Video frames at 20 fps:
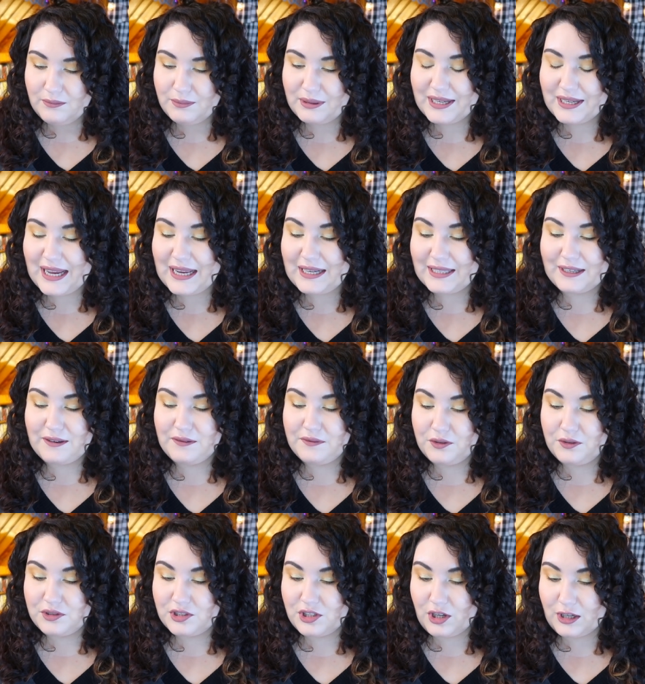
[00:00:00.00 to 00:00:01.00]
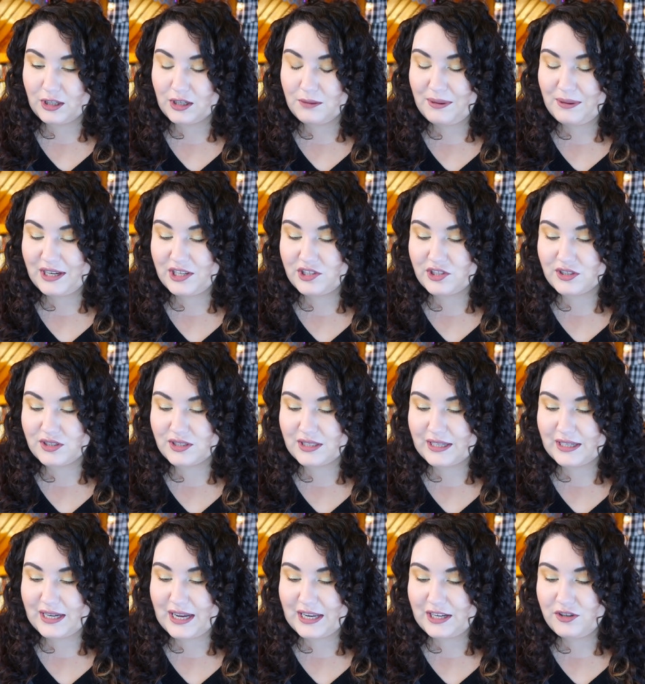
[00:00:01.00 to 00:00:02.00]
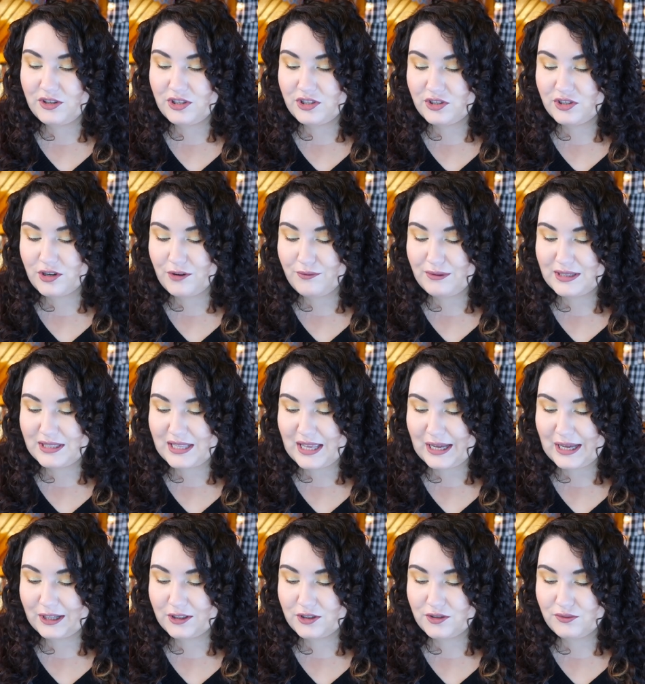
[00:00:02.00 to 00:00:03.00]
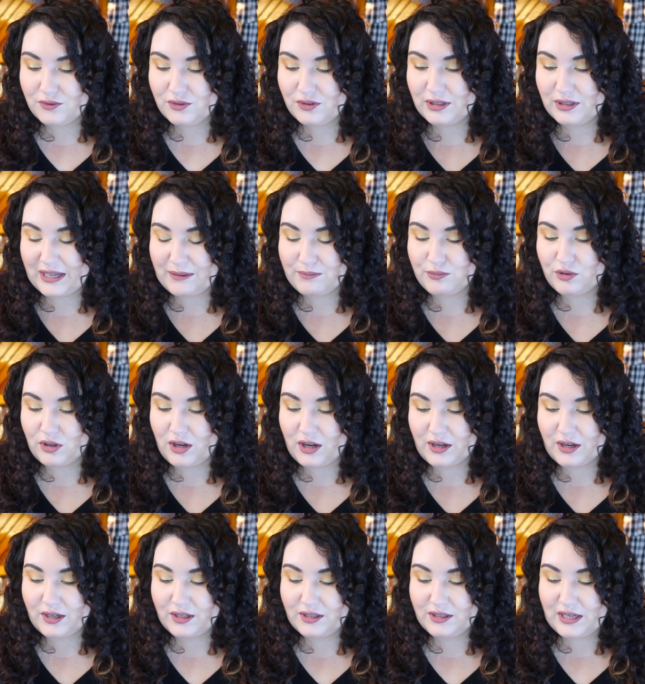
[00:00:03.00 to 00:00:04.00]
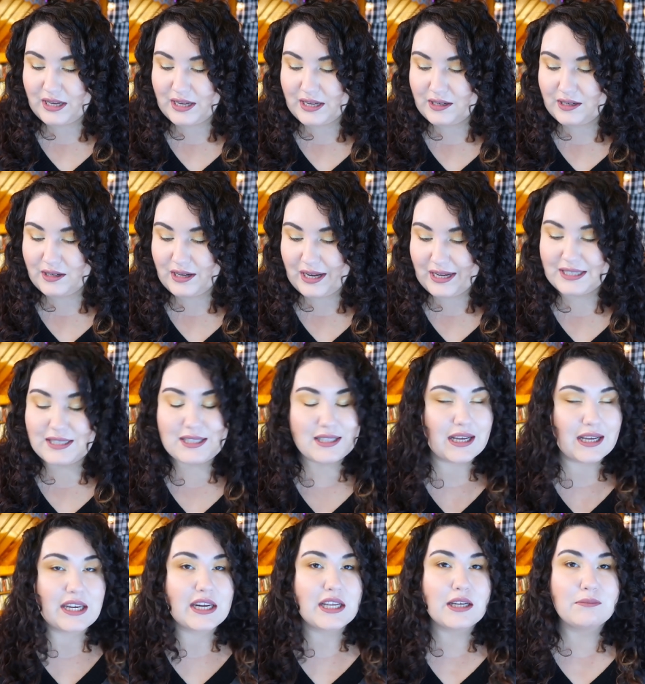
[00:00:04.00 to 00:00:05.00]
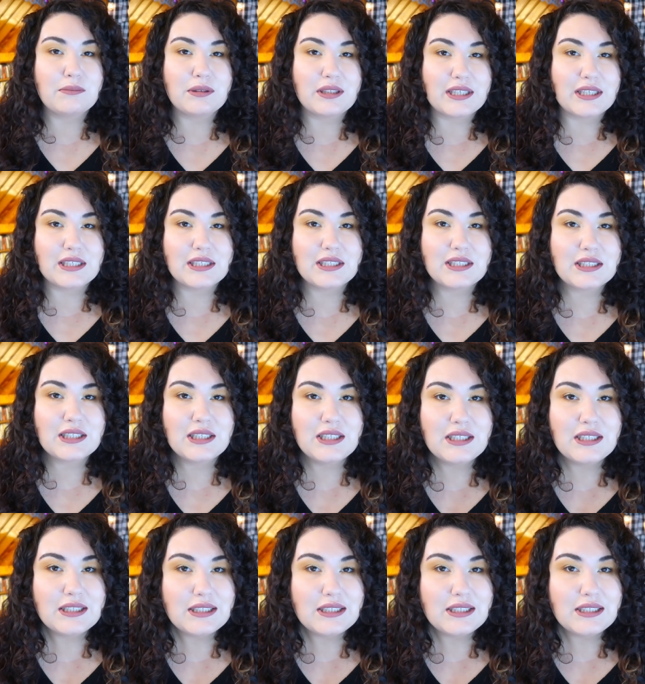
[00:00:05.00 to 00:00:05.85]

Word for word: But again, like, with those dark pictures, like, can you just show us the actual, like, product in nice lighting, please?